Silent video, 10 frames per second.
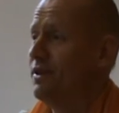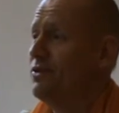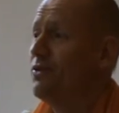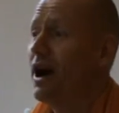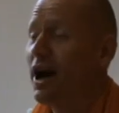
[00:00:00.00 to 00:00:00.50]

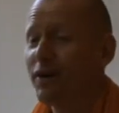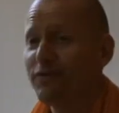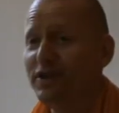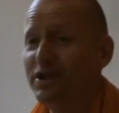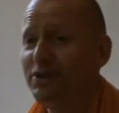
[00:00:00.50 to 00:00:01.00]
You're hard
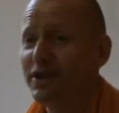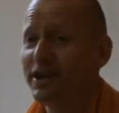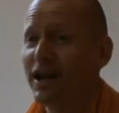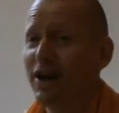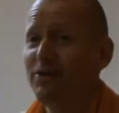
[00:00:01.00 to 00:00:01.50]
of hearing
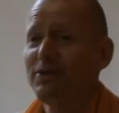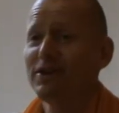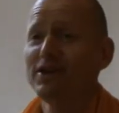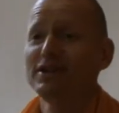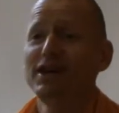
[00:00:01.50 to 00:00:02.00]
now. You
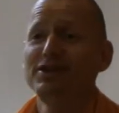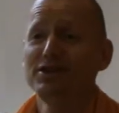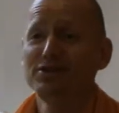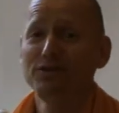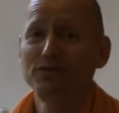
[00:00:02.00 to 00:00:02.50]
cannot
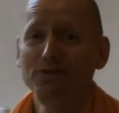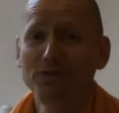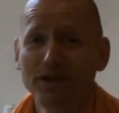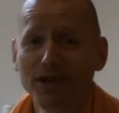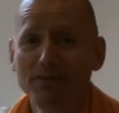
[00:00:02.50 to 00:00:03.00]
digest your
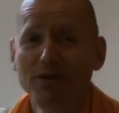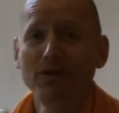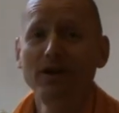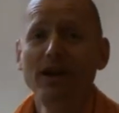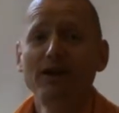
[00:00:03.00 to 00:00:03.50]
food
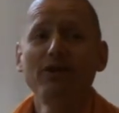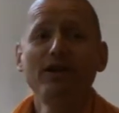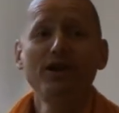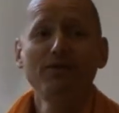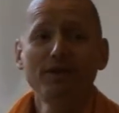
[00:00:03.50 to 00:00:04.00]
anymore. Your
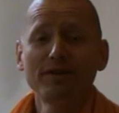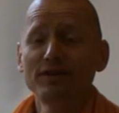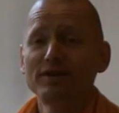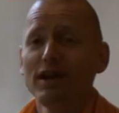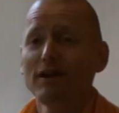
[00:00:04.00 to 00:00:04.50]
liver is
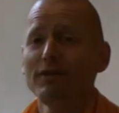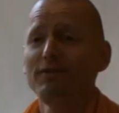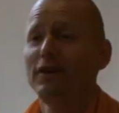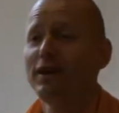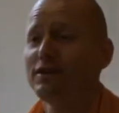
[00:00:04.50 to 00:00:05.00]

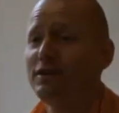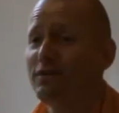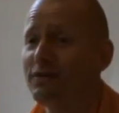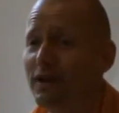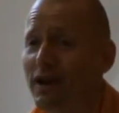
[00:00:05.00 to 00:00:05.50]

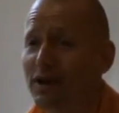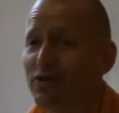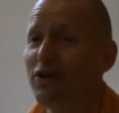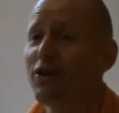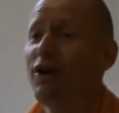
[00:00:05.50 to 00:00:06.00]
defective.
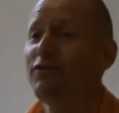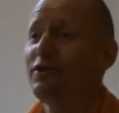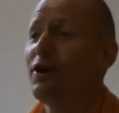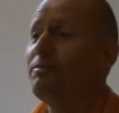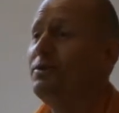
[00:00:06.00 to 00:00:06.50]
You're
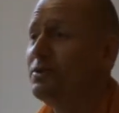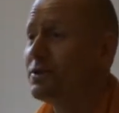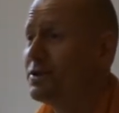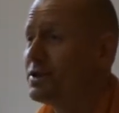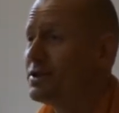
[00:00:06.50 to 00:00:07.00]
coughing up
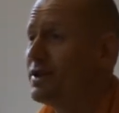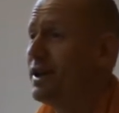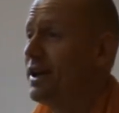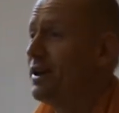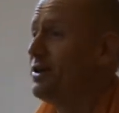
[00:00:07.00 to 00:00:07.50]
mucus.
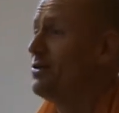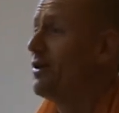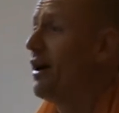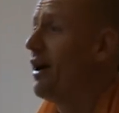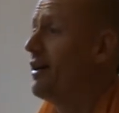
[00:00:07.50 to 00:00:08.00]
You
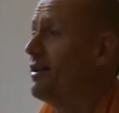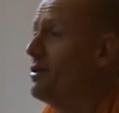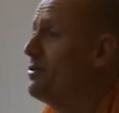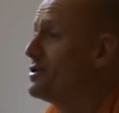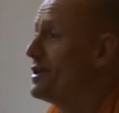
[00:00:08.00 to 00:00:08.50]
are
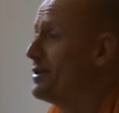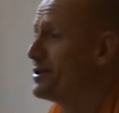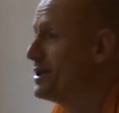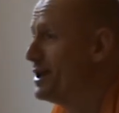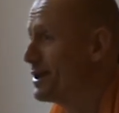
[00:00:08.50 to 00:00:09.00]
losing your
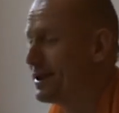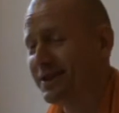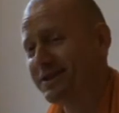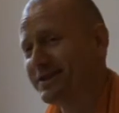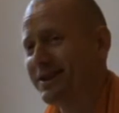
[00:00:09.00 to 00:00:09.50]
teeth.
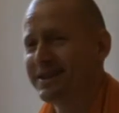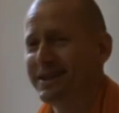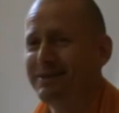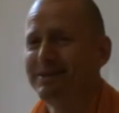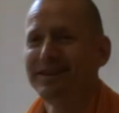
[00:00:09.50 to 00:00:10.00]
It's not
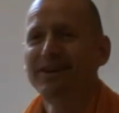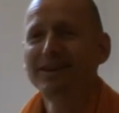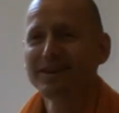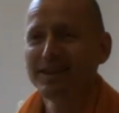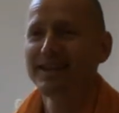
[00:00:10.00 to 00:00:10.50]
there, but all
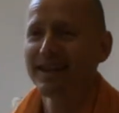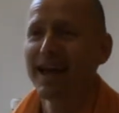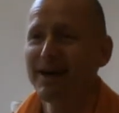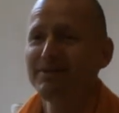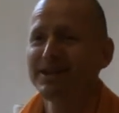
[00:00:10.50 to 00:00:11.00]
these things are
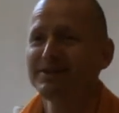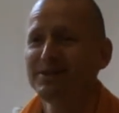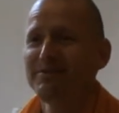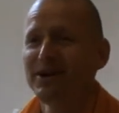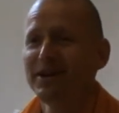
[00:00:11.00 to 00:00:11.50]
happening to
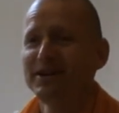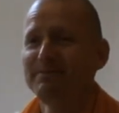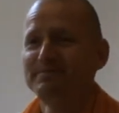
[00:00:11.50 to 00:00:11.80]
the body.